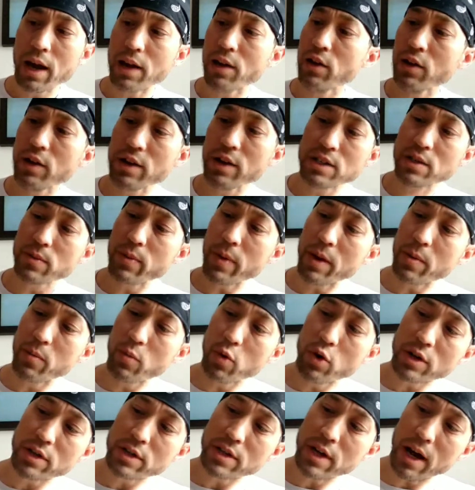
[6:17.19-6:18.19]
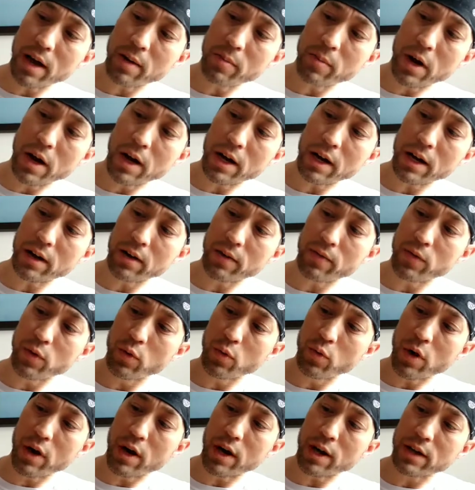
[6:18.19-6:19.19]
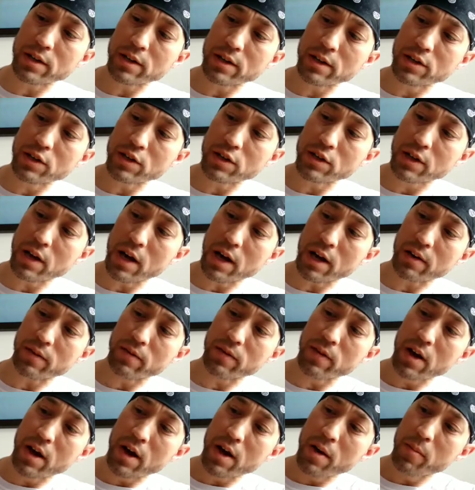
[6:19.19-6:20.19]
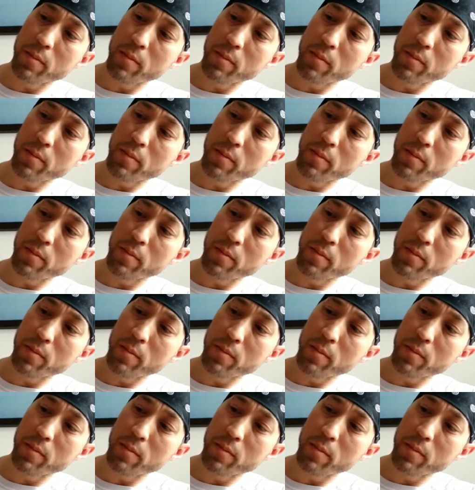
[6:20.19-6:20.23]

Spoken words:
you can spend more time on it if you want to just kind of